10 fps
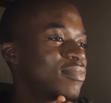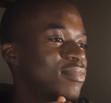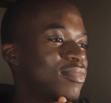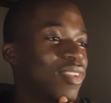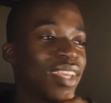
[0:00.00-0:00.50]

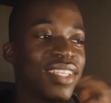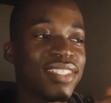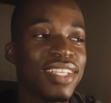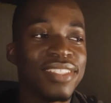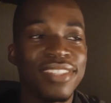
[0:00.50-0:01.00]
And I guess
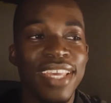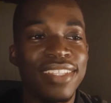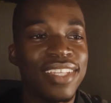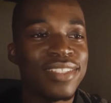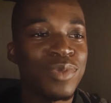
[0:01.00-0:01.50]
that's
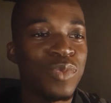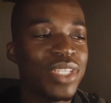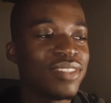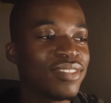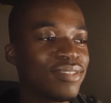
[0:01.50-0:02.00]
a
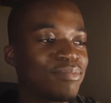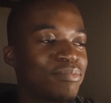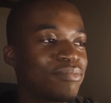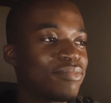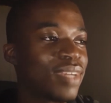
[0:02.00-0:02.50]
win.
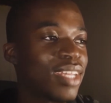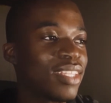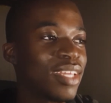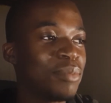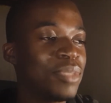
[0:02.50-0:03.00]
Other
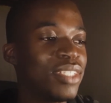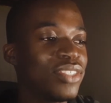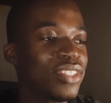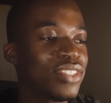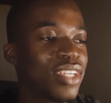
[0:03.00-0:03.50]
than me
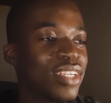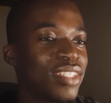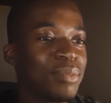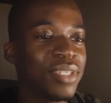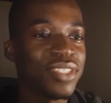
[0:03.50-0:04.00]
just sharing the
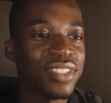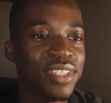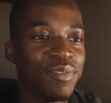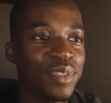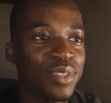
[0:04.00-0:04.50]
pictures,
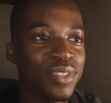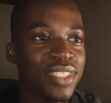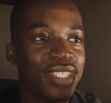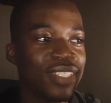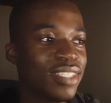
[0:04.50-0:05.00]
I've also
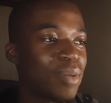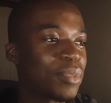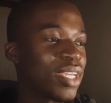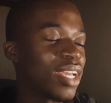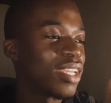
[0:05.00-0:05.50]
seen
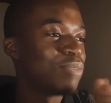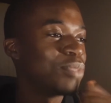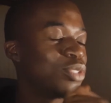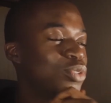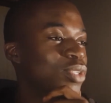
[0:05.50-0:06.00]
something I can be
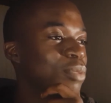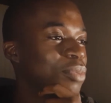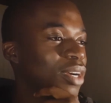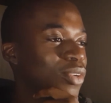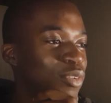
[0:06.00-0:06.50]
truly
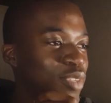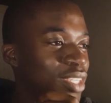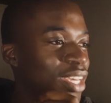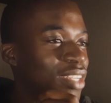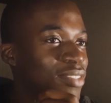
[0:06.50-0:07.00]
proud of
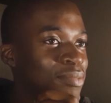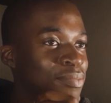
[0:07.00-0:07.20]
again.